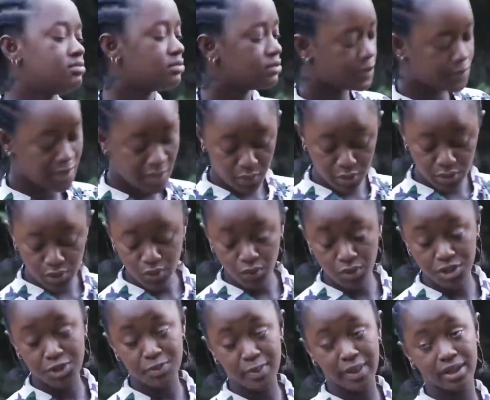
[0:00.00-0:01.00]
Oh, Papa, I
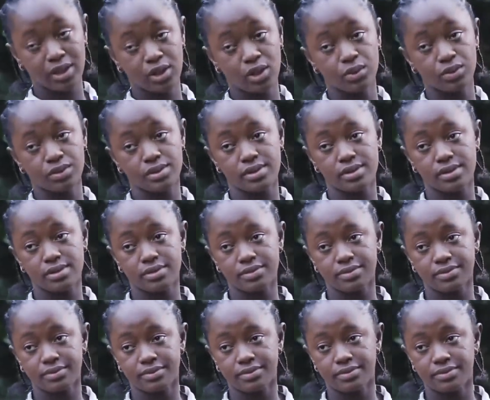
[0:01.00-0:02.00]
want to wash my
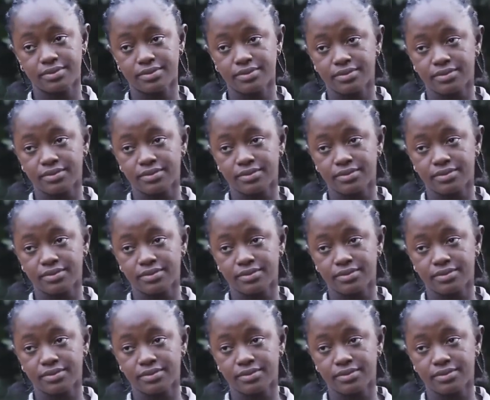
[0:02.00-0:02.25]
clothes.